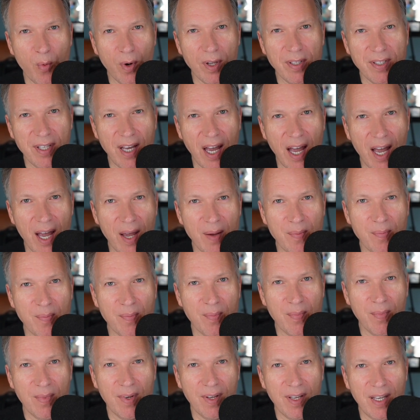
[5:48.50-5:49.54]
one
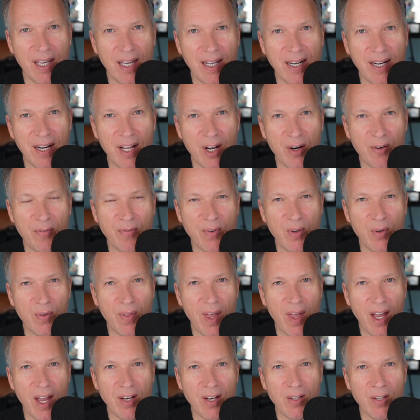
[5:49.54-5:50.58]
time in an interview
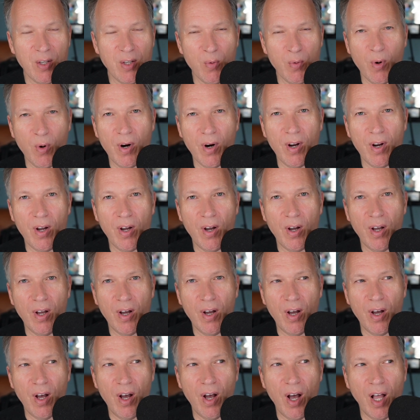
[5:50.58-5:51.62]
that you were
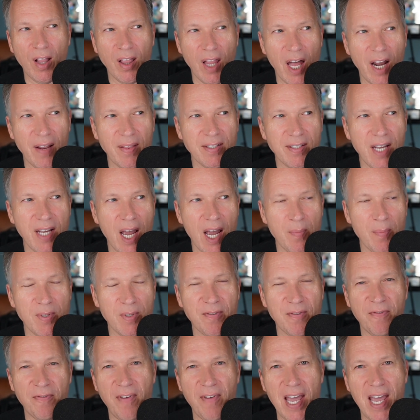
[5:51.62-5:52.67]
a lot of the
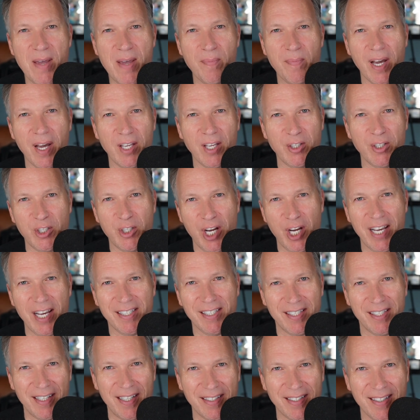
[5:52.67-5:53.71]
times fame
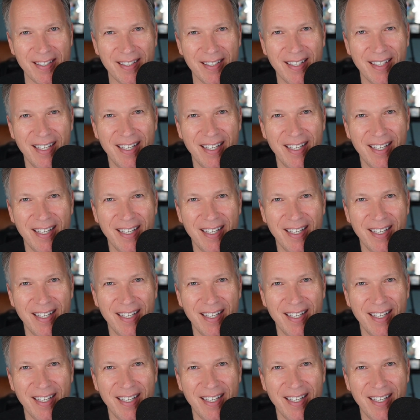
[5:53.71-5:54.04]
adjacent.